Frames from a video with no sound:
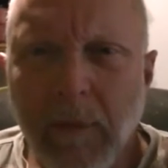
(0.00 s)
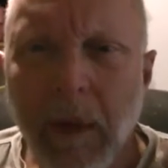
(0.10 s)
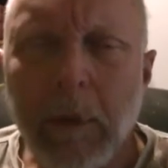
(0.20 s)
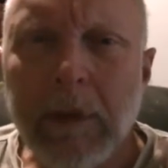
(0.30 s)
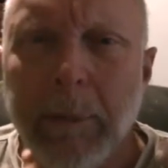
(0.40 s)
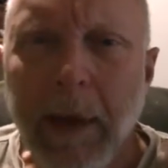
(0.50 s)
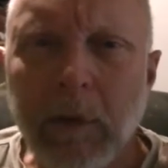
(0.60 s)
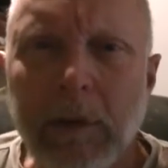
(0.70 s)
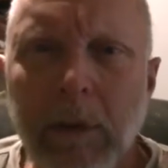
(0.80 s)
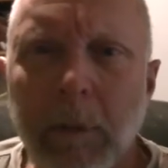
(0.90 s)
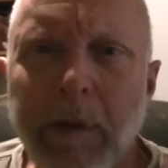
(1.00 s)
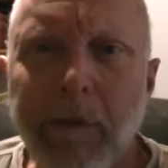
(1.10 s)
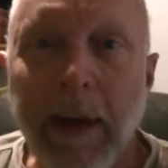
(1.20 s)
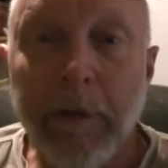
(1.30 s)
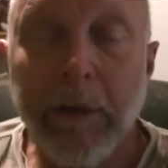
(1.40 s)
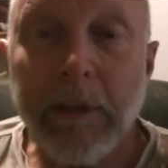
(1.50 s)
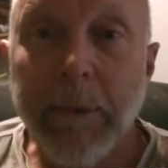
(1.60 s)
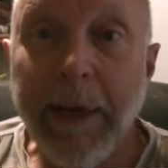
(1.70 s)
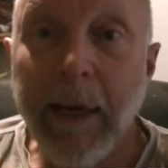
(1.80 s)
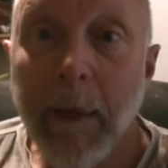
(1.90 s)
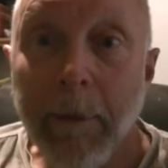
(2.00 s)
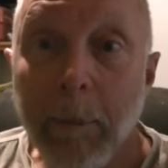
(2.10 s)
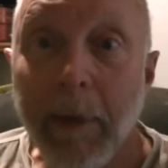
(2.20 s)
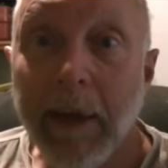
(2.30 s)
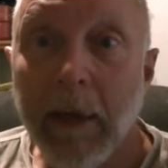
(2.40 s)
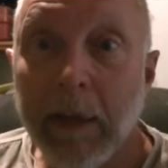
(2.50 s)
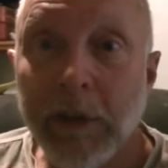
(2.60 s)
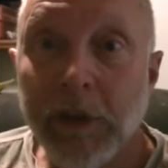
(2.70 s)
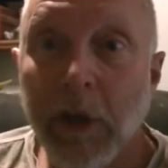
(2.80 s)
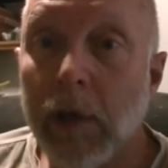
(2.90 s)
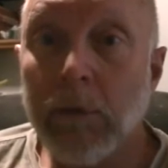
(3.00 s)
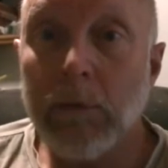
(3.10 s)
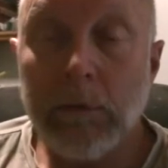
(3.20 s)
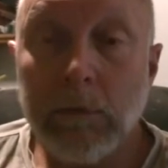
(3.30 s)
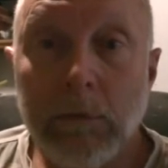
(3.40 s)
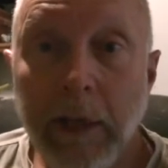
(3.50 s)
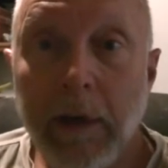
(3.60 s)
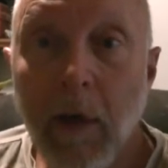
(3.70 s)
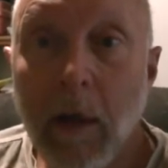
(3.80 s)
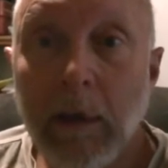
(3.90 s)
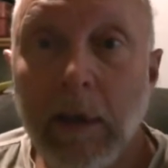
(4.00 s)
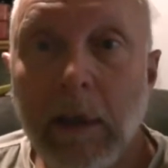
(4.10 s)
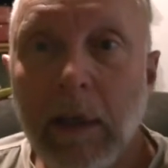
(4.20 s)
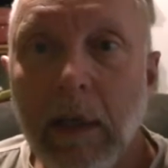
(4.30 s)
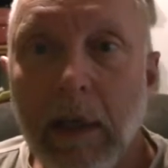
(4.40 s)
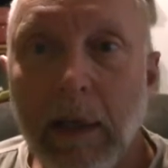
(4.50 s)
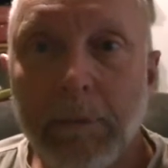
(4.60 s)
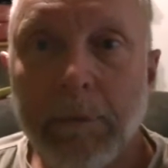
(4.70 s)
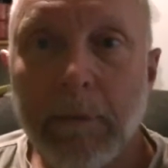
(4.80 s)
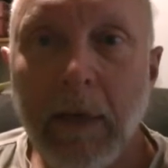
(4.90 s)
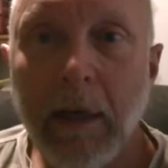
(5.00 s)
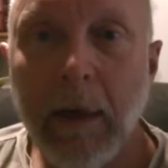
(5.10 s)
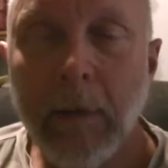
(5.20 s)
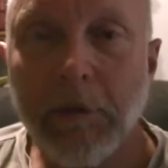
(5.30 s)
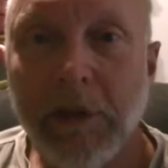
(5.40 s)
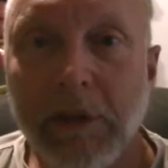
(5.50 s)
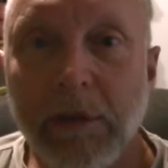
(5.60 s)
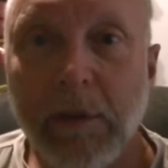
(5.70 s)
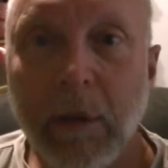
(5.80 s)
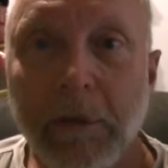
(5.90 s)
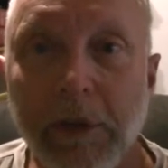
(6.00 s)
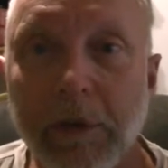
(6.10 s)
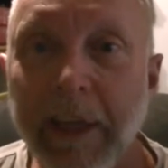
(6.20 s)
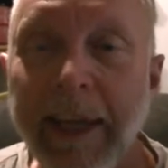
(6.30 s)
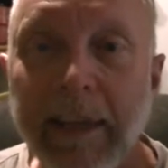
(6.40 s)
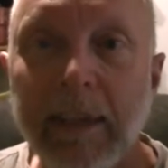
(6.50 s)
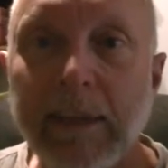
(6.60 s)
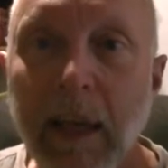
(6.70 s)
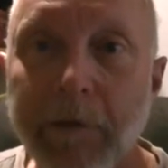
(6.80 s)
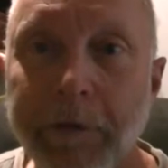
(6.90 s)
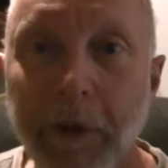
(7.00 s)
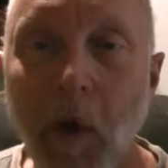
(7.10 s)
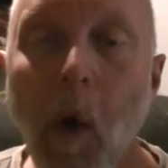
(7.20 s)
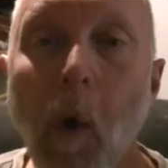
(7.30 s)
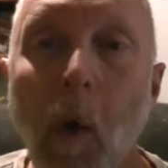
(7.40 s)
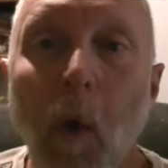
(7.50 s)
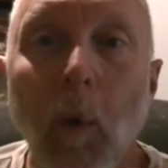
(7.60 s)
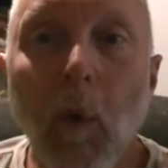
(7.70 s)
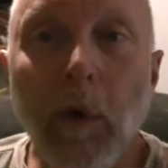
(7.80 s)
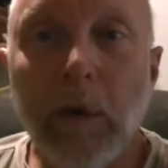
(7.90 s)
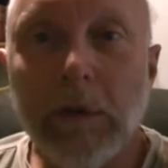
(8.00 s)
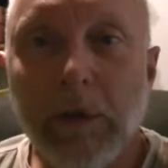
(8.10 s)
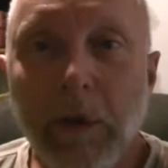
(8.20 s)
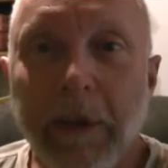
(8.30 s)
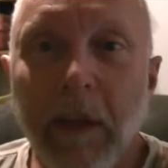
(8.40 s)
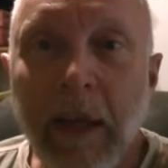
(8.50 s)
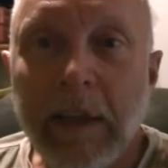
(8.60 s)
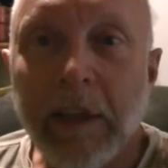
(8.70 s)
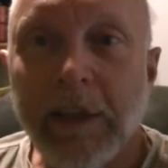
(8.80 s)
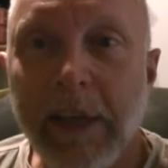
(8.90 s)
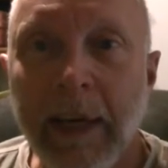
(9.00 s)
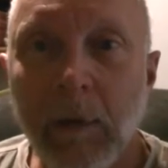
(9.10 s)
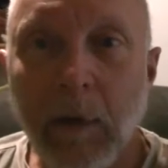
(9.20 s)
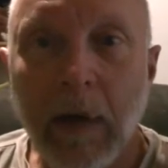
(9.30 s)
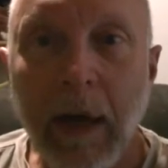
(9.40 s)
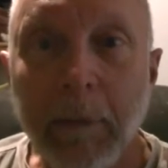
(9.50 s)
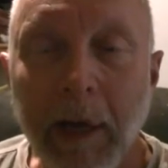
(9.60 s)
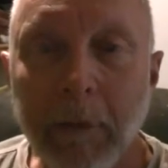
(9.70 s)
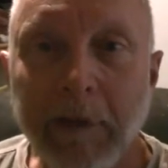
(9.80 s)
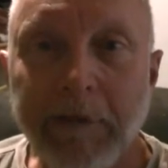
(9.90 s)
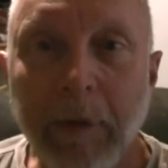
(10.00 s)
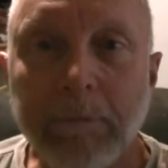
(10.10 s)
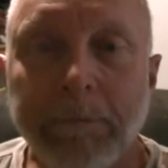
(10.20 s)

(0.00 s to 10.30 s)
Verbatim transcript: It was about some refractory cement. And I'm not picking on you, sir. Not at all. Um, uh, I'm just I'm just laying this out for the whole world so they'll understand where I'm coming from.